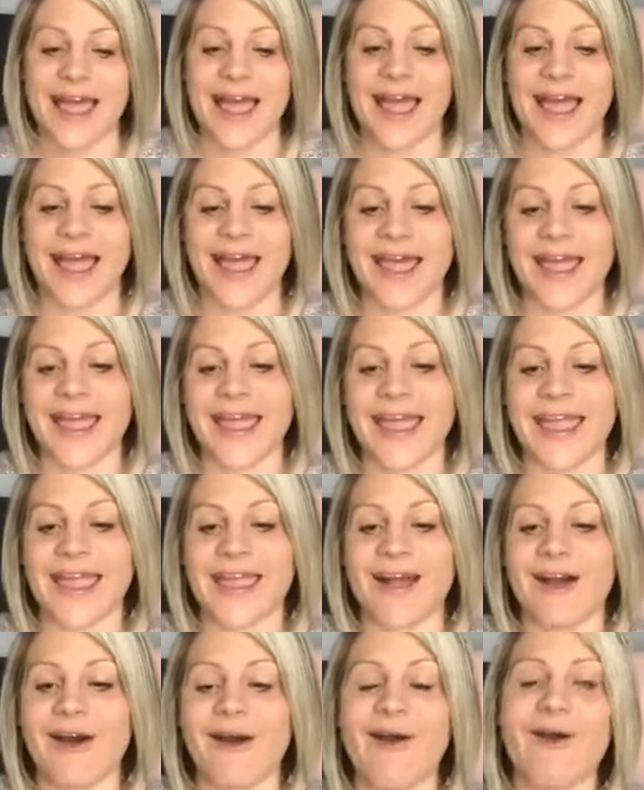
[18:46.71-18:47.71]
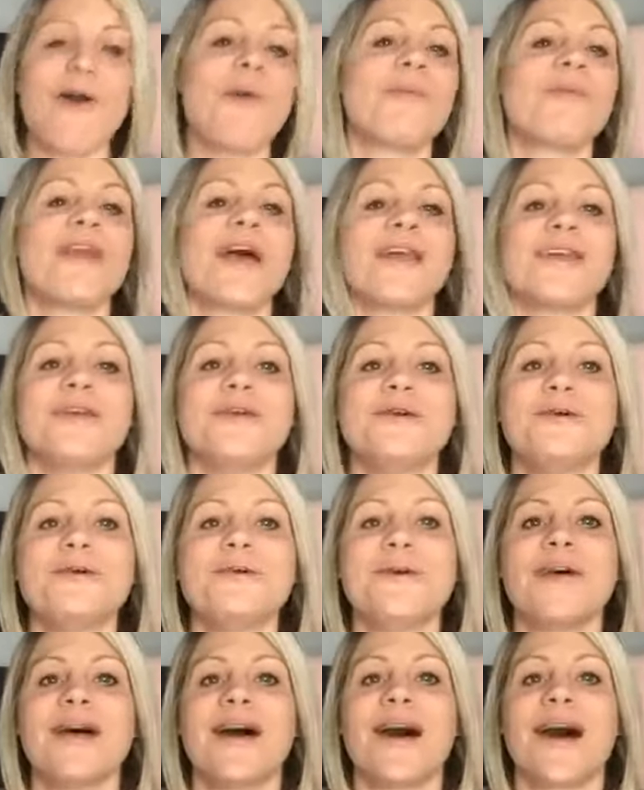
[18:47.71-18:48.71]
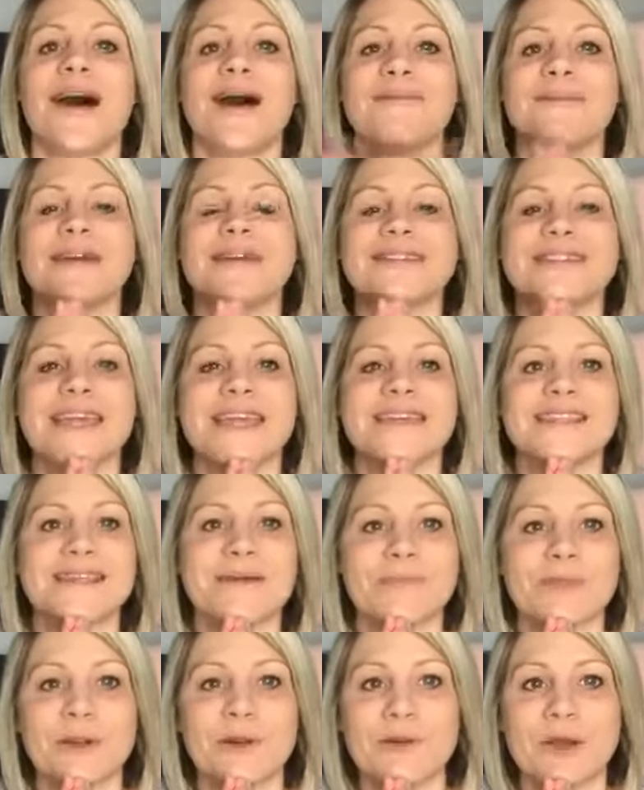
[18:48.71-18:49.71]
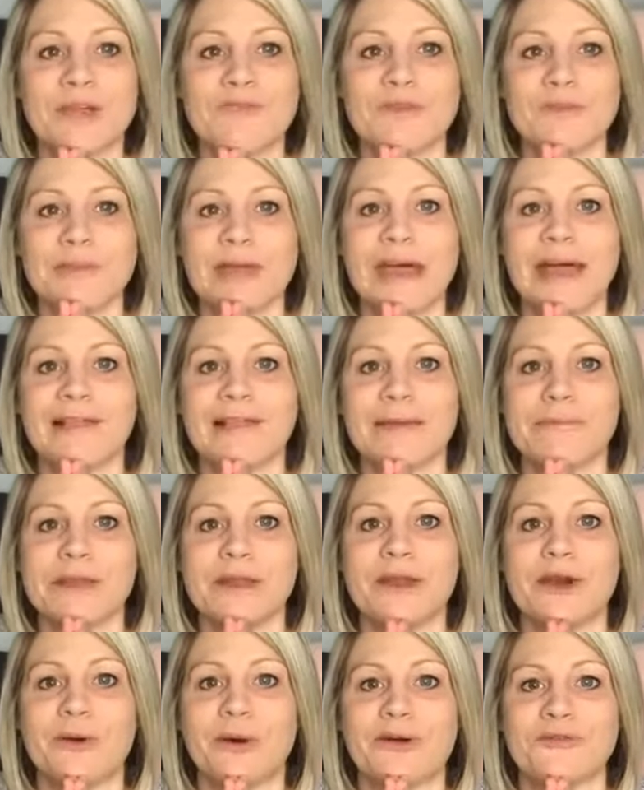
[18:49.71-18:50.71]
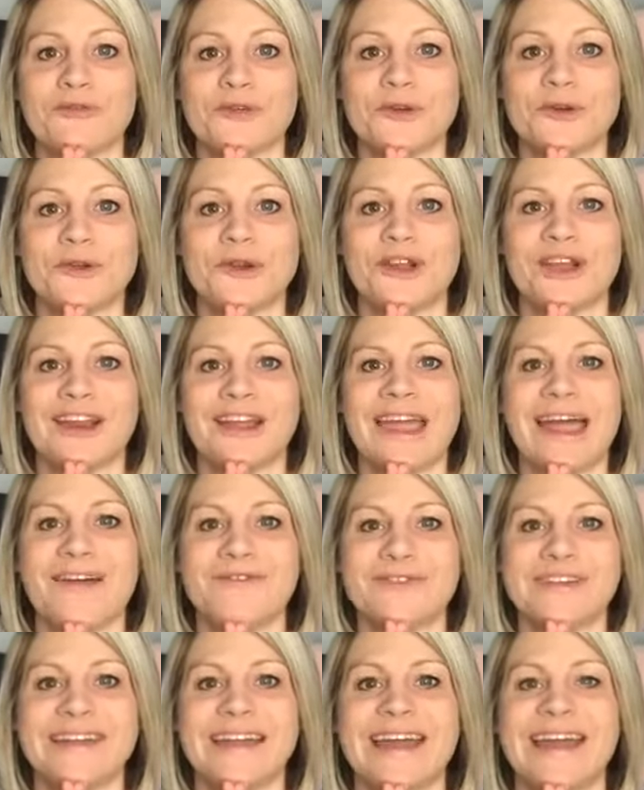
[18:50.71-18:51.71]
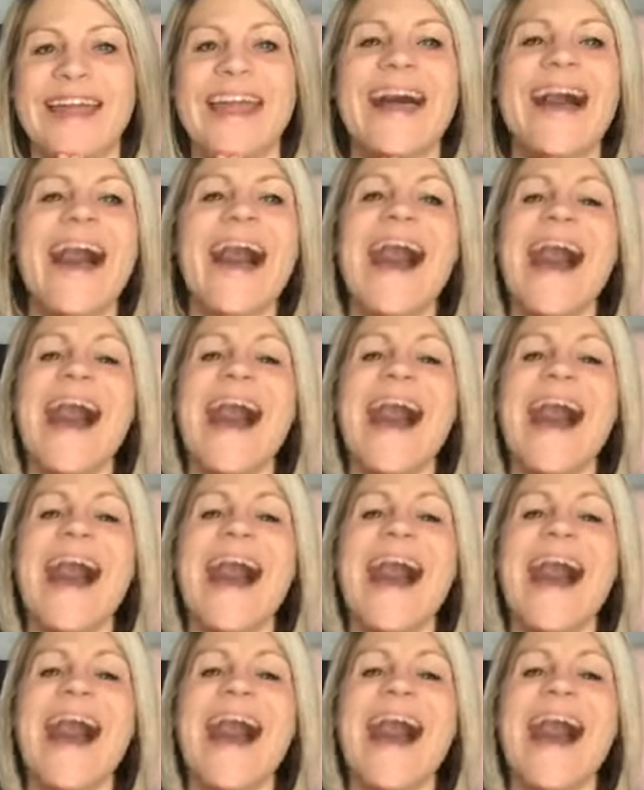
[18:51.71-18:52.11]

I hope that you take something away from that. Let me know what fruit you're going to have today.